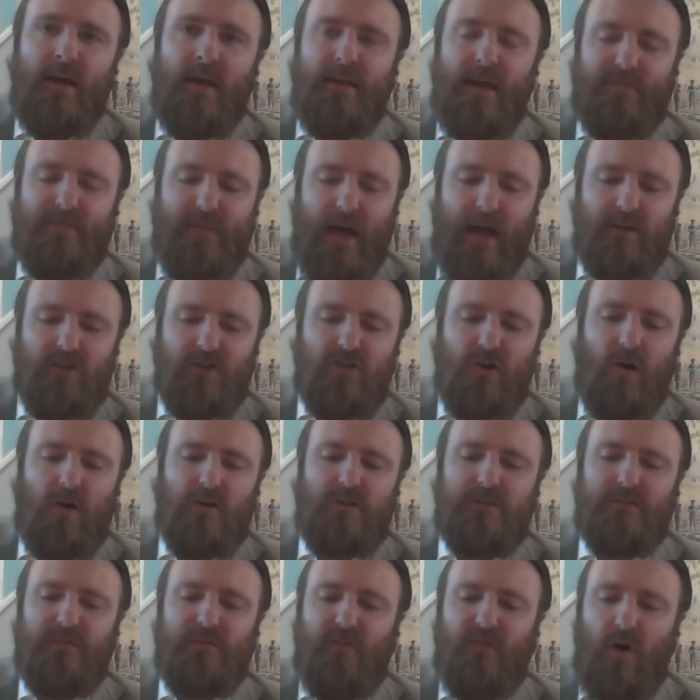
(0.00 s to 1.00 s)
Yet that
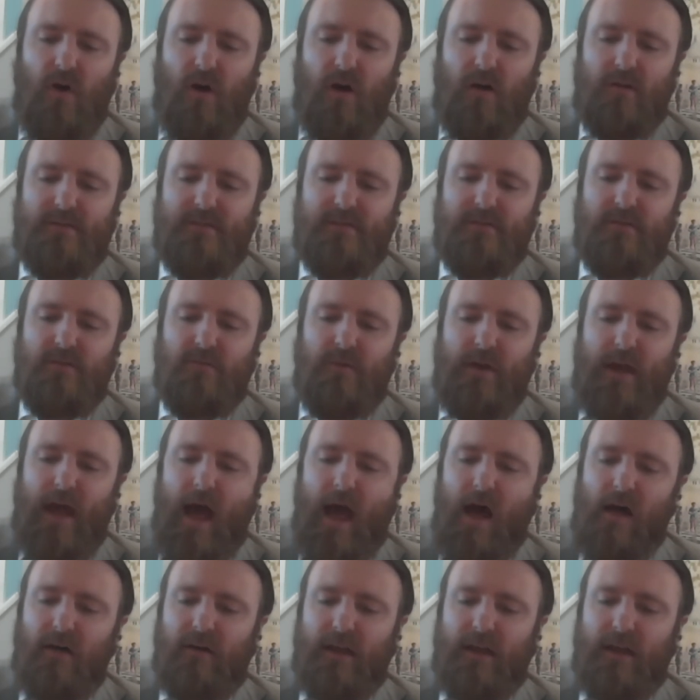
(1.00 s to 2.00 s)
charge is false. The
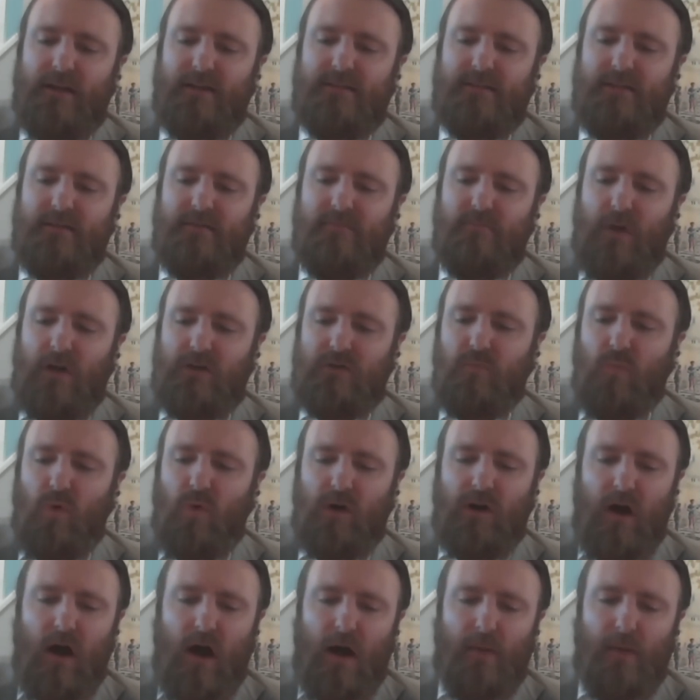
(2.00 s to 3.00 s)
reality is much
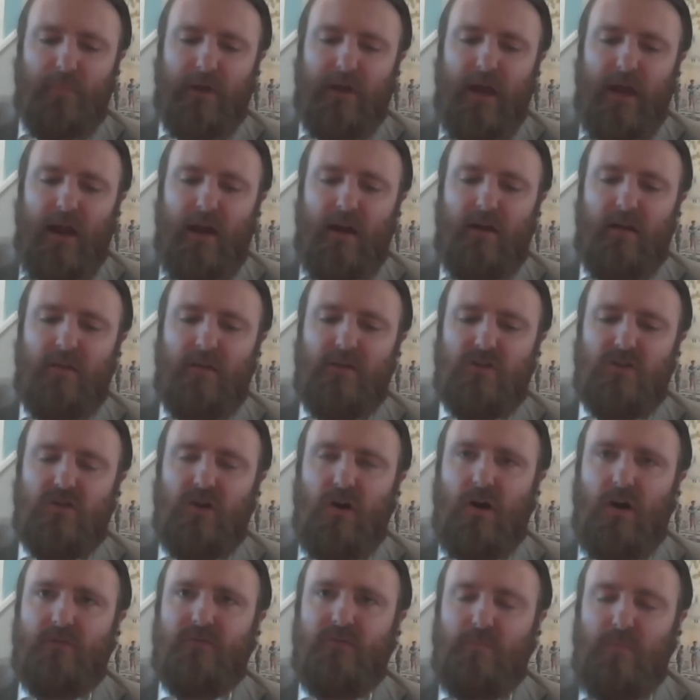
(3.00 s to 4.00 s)
more complicated, and the
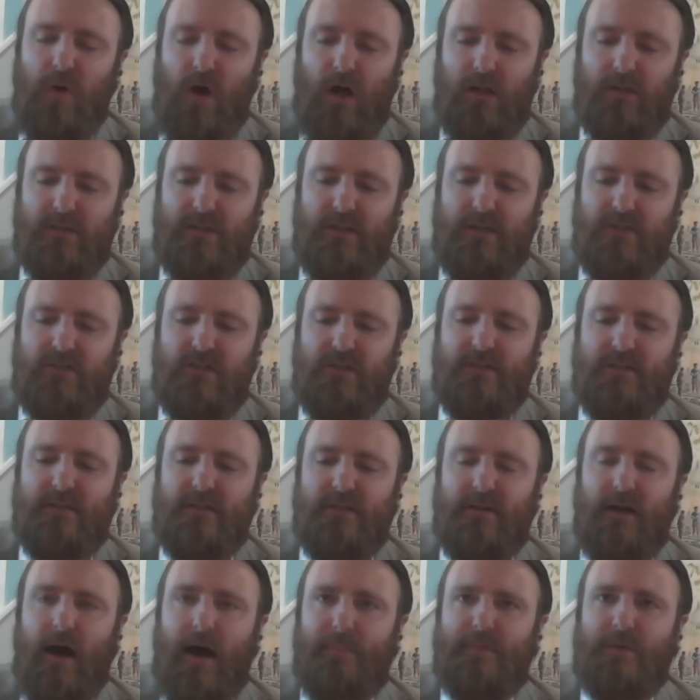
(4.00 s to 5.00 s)
charge from politicians
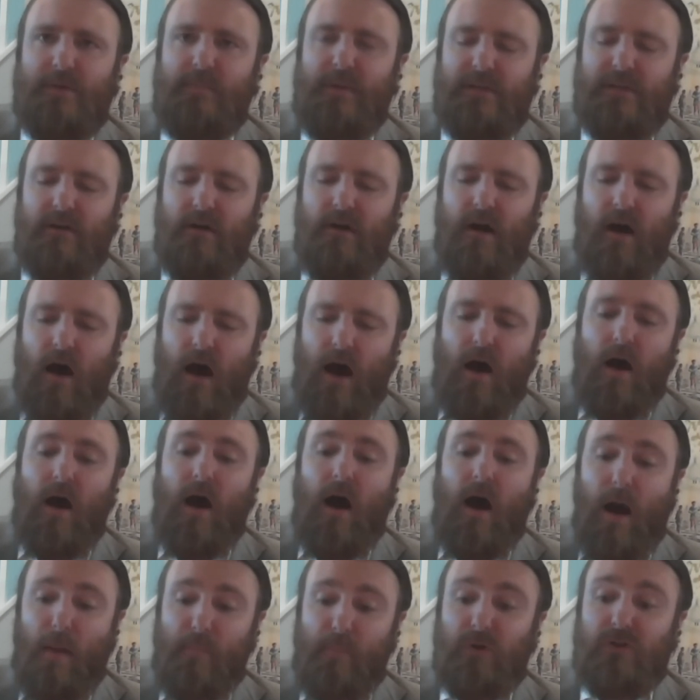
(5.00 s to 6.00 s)
and optimi-
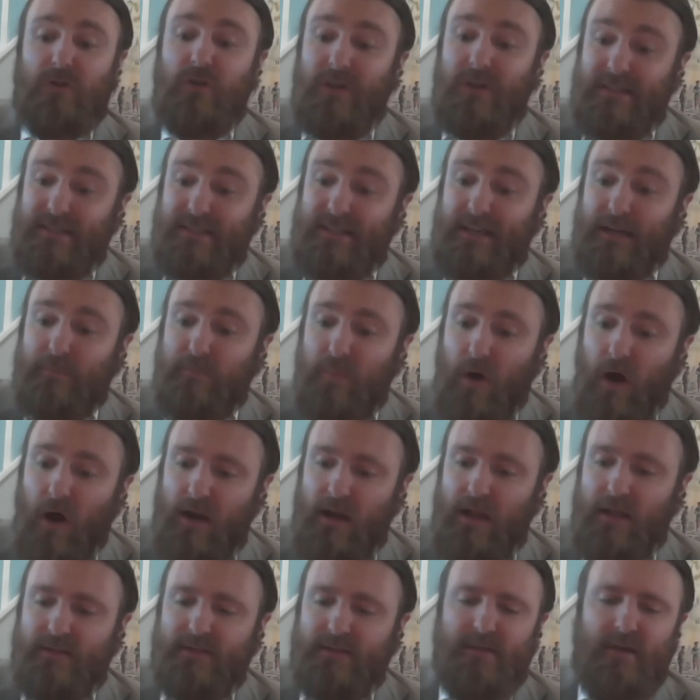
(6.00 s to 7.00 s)
opportunistic
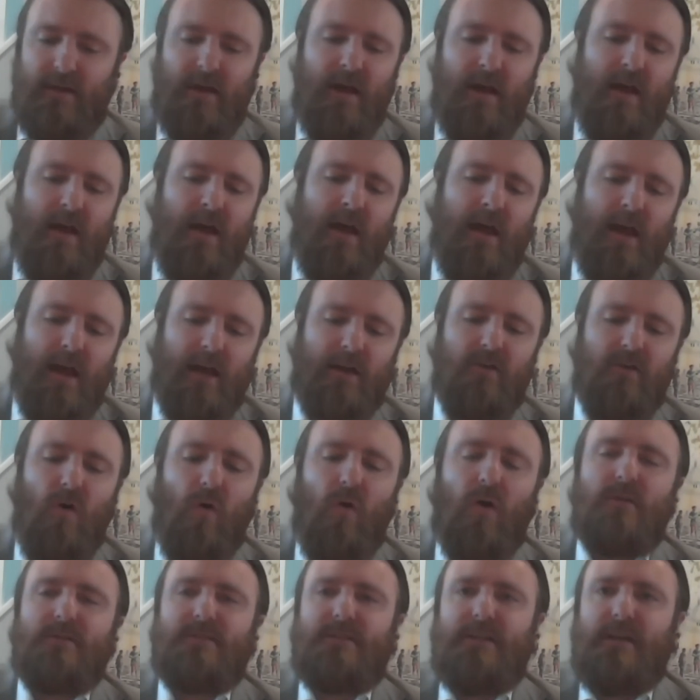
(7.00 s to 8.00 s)
pundits
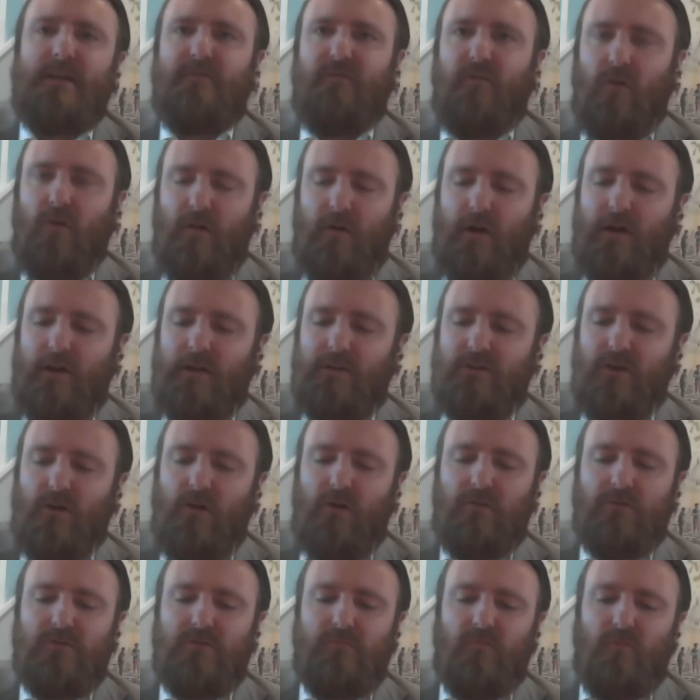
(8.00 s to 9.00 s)
ignores the inf-
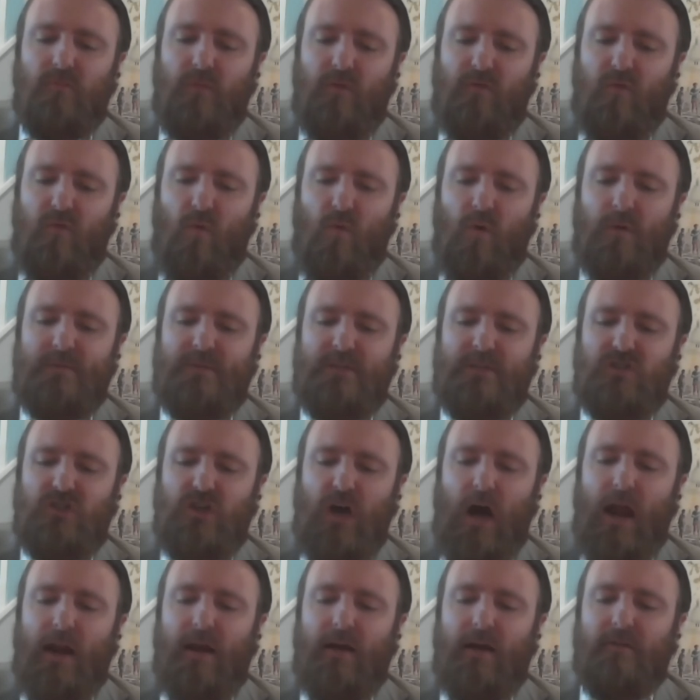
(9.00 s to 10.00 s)
internal reforms that
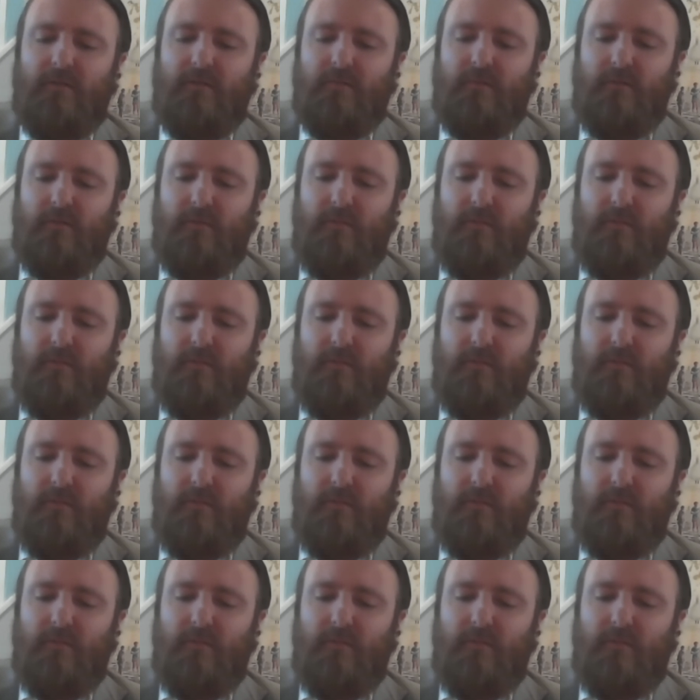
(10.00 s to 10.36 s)
China